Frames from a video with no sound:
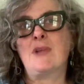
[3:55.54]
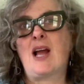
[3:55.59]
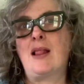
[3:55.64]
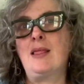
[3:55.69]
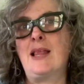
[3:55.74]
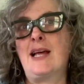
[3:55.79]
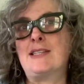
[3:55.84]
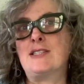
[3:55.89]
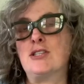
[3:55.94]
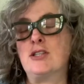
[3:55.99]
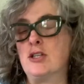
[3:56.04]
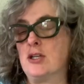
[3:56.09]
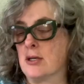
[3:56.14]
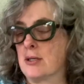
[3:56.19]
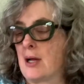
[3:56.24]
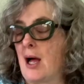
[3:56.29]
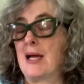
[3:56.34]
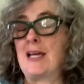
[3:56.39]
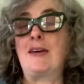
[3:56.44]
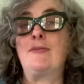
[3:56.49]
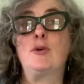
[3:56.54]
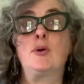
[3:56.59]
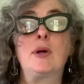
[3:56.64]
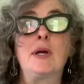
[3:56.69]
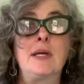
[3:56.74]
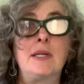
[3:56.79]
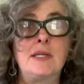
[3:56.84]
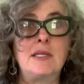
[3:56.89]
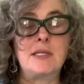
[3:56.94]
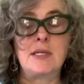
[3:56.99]
Let's look. I'll give you a
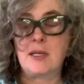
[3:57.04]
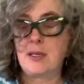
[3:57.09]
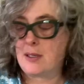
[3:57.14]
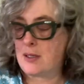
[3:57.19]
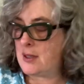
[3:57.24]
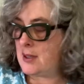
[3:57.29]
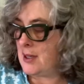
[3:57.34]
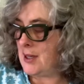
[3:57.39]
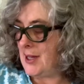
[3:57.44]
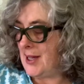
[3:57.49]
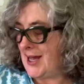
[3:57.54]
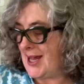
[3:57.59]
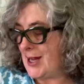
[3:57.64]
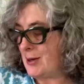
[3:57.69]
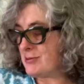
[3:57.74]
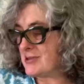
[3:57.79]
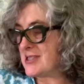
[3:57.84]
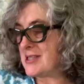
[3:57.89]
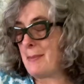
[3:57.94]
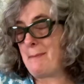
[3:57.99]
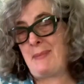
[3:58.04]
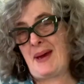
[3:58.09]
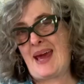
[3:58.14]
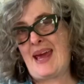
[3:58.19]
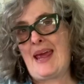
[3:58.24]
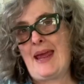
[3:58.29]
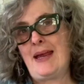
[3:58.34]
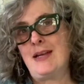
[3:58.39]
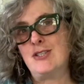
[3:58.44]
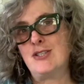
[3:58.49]
hint. It was the
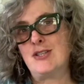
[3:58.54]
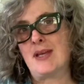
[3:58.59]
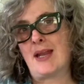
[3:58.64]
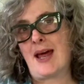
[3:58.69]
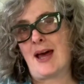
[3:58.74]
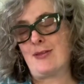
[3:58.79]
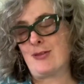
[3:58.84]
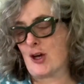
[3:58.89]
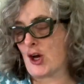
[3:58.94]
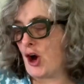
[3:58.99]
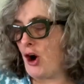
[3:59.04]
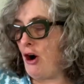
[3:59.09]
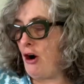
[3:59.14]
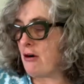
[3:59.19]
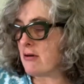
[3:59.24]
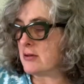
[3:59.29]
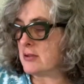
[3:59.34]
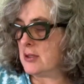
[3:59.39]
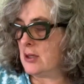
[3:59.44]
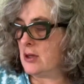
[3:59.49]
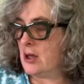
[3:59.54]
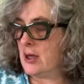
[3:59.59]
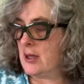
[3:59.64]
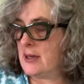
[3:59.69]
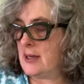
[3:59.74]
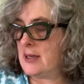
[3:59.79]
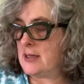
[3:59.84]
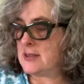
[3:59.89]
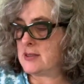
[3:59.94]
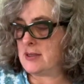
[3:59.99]
page that had the cardinal on
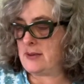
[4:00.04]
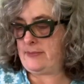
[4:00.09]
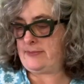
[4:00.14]
it.